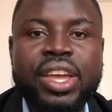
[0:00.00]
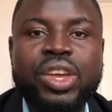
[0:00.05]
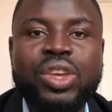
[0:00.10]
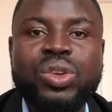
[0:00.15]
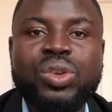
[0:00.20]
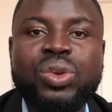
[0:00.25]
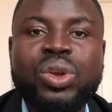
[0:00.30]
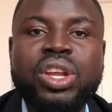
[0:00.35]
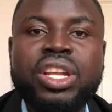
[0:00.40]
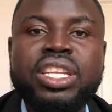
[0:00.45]

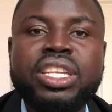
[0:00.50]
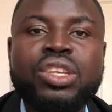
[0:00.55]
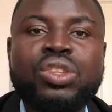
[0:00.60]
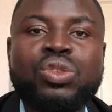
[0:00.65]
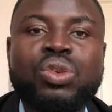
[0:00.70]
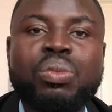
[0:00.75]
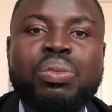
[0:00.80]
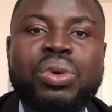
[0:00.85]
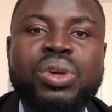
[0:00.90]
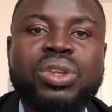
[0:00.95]
You don't need
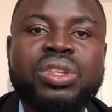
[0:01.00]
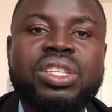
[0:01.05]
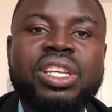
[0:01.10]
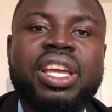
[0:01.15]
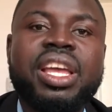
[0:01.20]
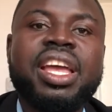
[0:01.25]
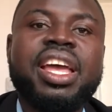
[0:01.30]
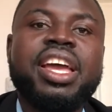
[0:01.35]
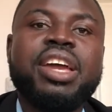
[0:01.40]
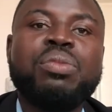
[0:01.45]
to build
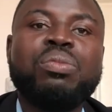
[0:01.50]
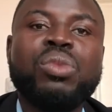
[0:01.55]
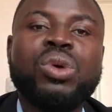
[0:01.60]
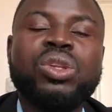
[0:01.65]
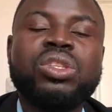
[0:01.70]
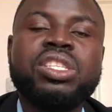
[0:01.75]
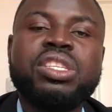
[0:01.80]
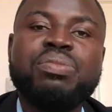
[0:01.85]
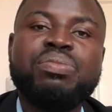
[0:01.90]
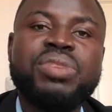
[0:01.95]
a
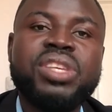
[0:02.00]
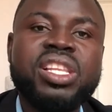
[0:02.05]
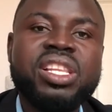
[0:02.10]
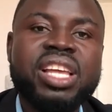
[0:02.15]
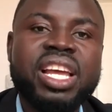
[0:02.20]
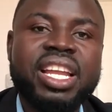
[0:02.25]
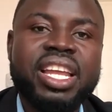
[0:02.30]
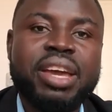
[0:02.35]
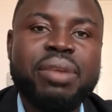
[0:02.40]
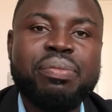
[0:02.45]

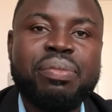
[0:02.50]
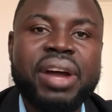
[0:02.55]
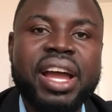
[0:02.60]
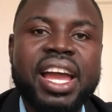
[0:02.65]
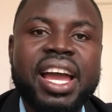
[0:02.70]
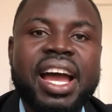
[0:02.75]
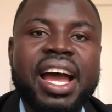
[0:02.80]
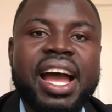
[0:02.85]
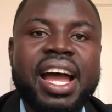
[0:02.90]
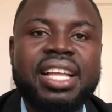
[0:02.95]
multi-billion
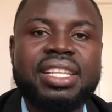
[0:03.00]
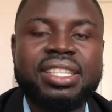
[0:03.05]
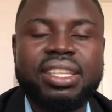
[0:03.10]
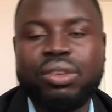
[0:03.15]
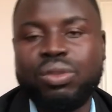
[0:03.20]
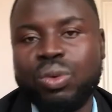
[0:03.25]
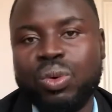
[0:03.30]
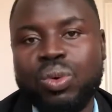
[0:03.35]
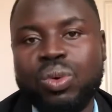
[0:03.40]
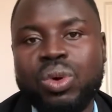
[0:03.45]
empire at a
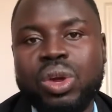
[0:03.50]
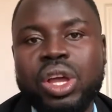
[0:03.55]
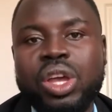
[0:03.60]
go.